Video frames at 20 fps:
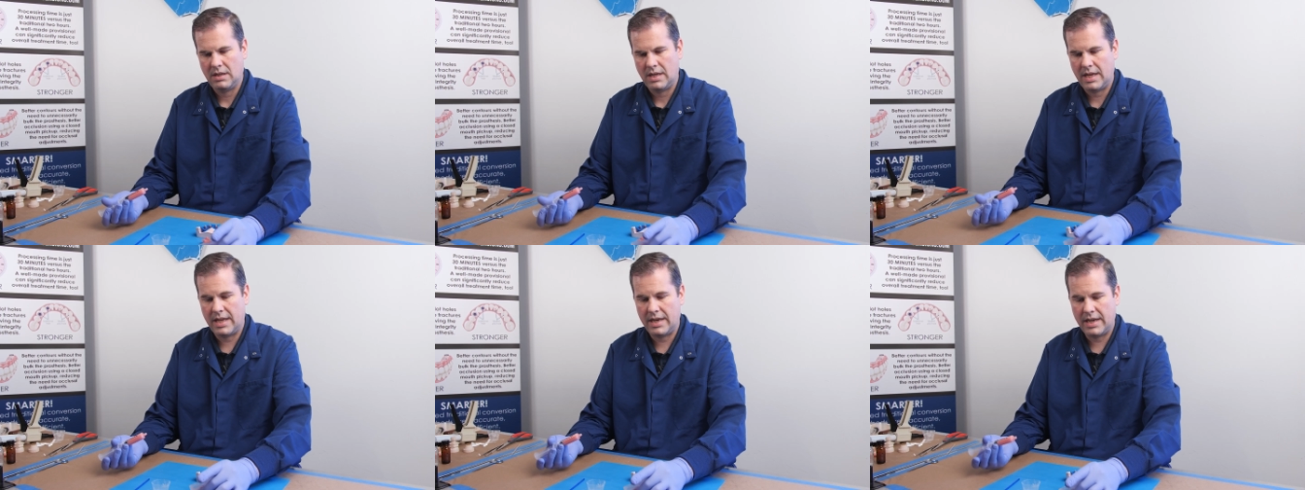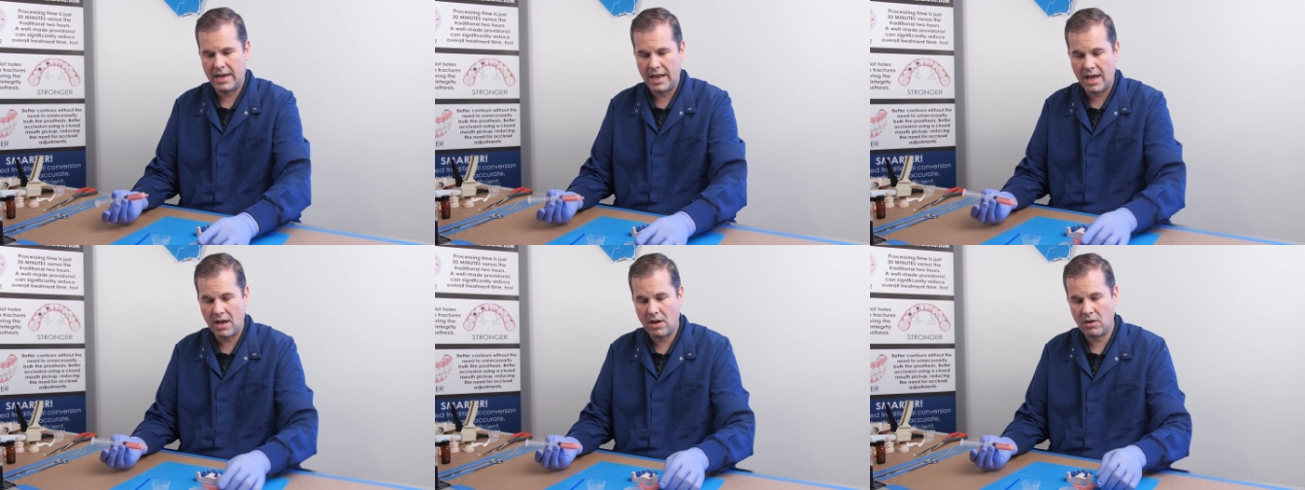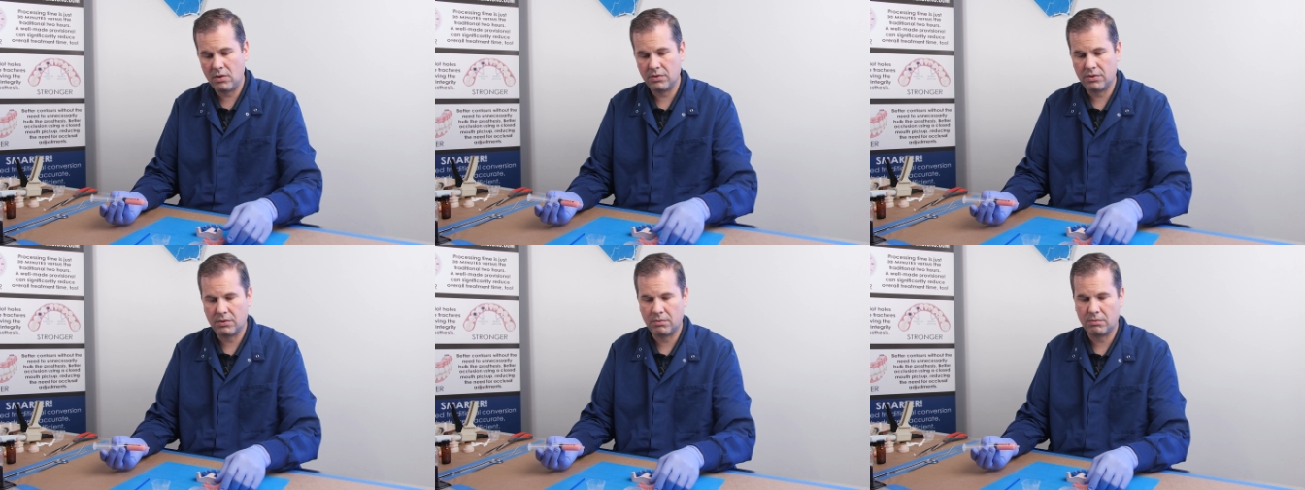And
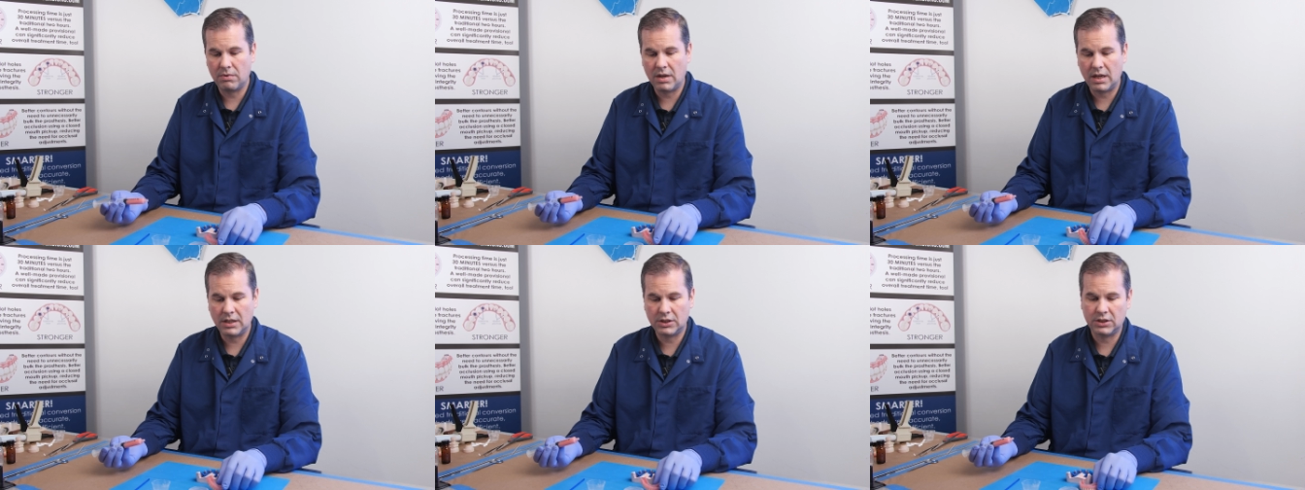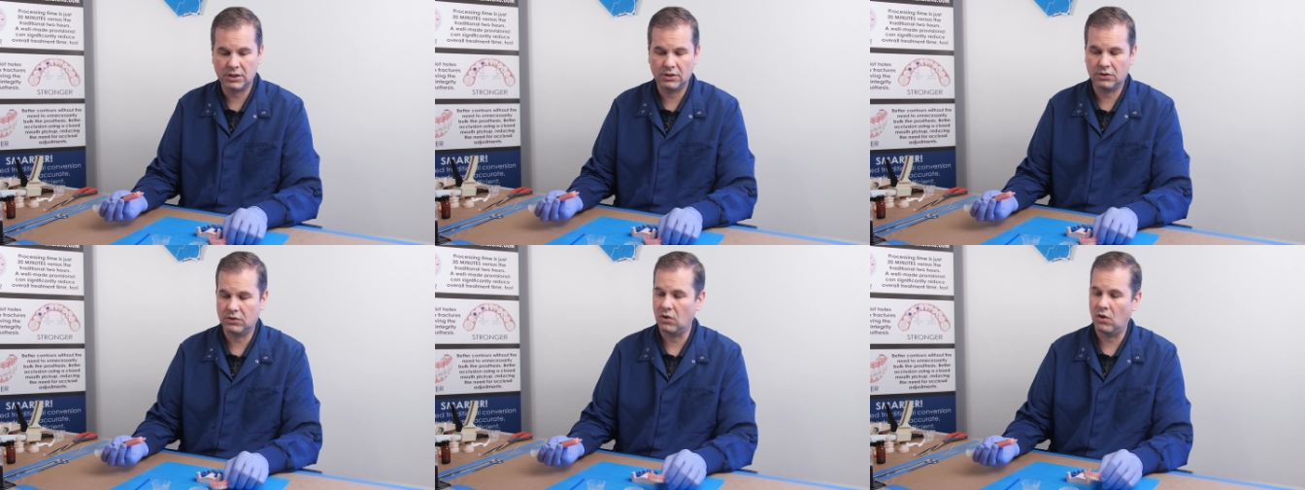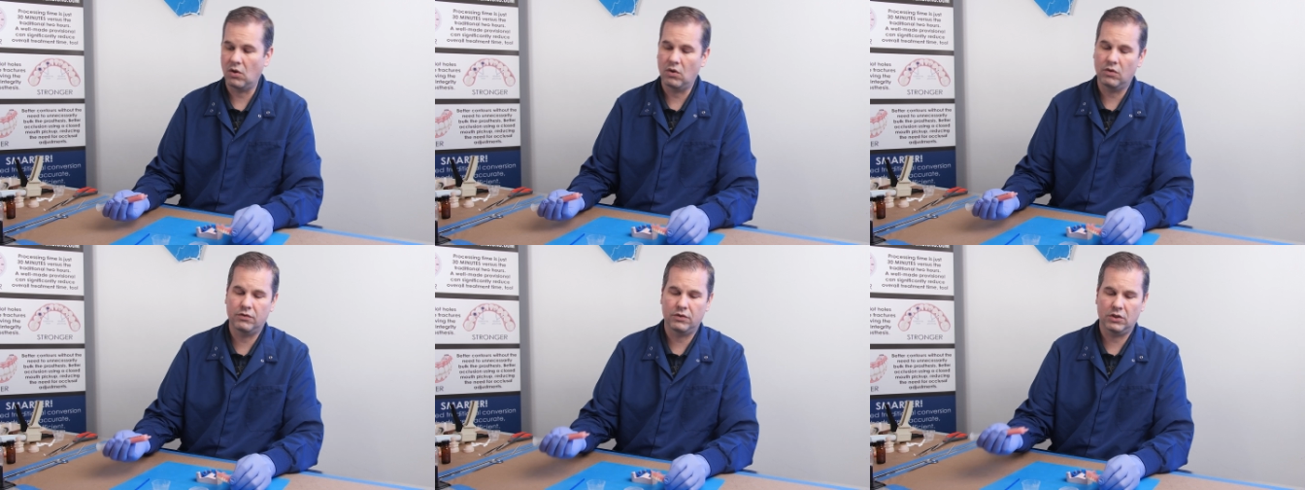now the rush is
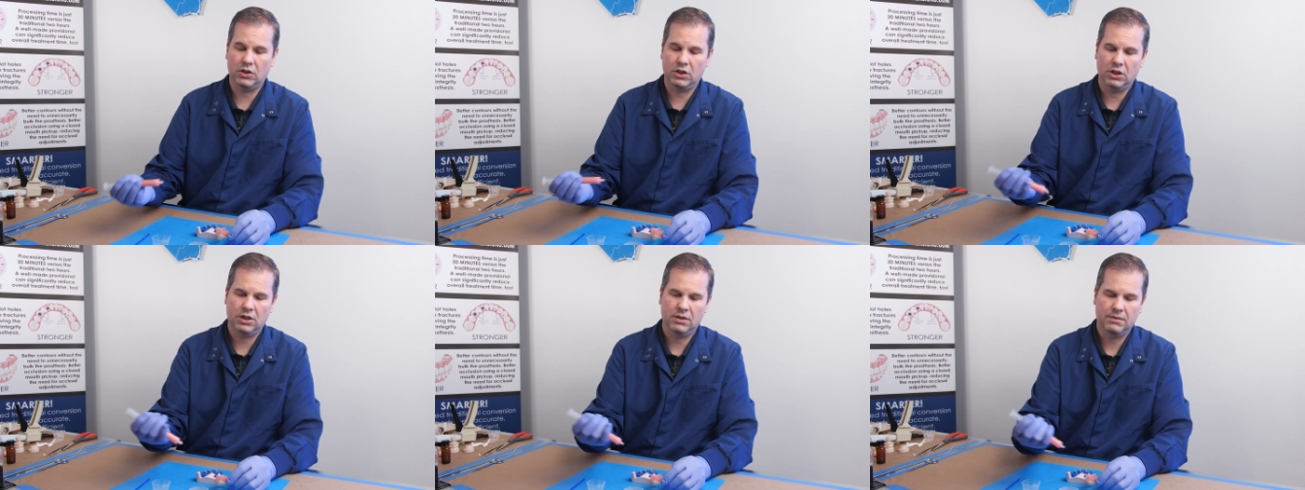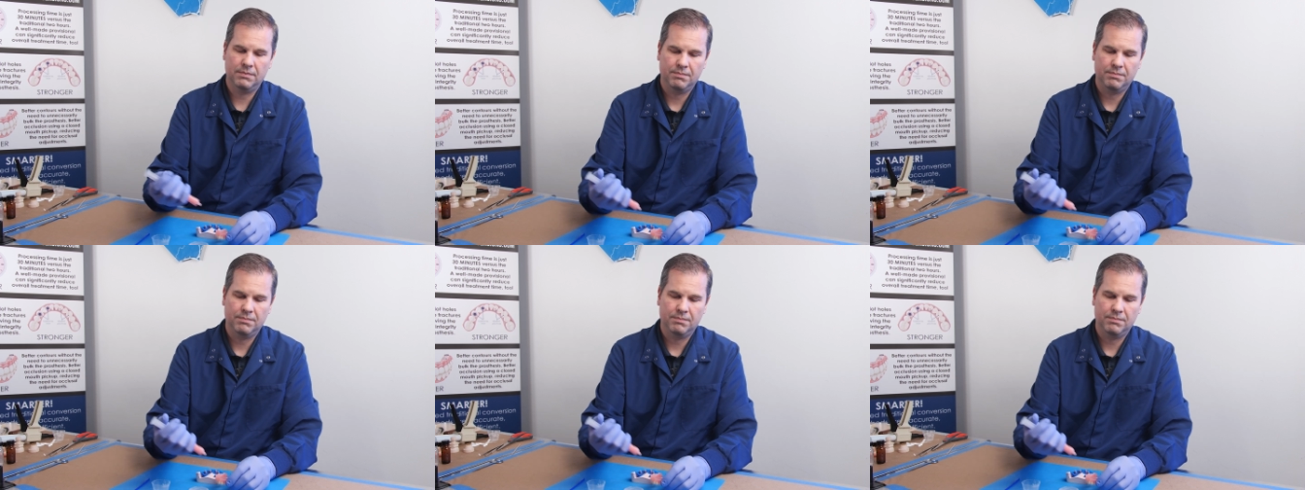over.